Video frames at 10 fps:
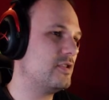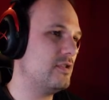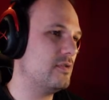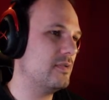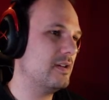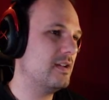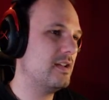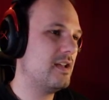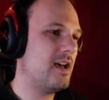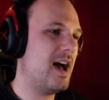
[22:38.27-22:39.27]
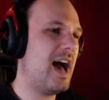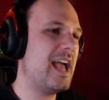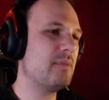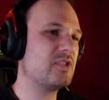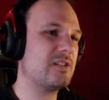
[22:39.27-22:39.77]
too. I
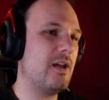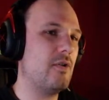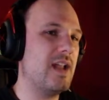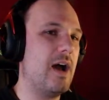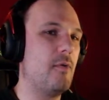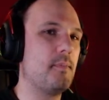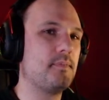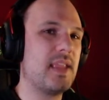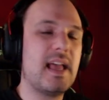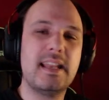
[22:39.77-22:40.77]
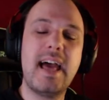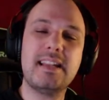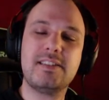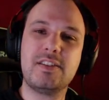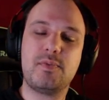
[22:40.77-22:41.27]
am slow now. That
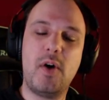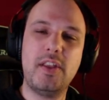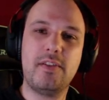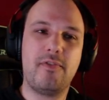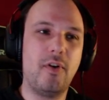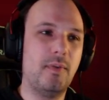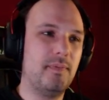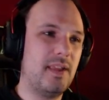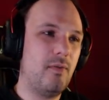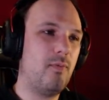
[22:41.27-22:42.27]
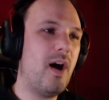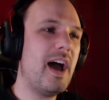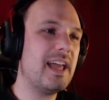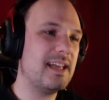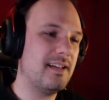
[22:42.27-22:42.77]
is just wonderful.
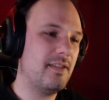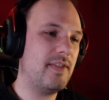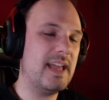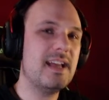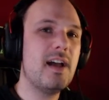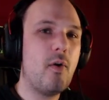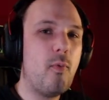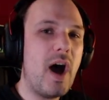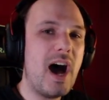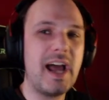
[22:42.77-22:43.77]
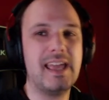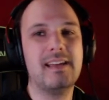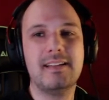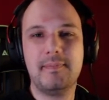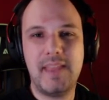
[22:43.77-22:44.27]
Why, thing? Why?
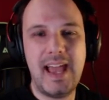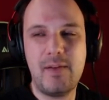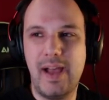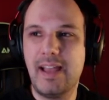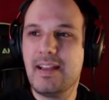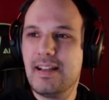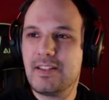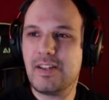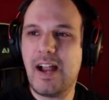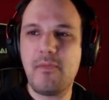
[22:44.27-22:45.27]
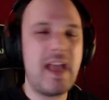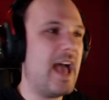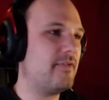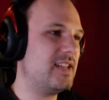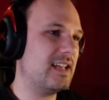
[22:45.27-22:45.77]
Anyway, so now that we
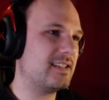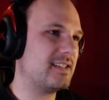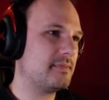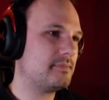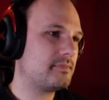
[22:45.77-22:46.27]
have this,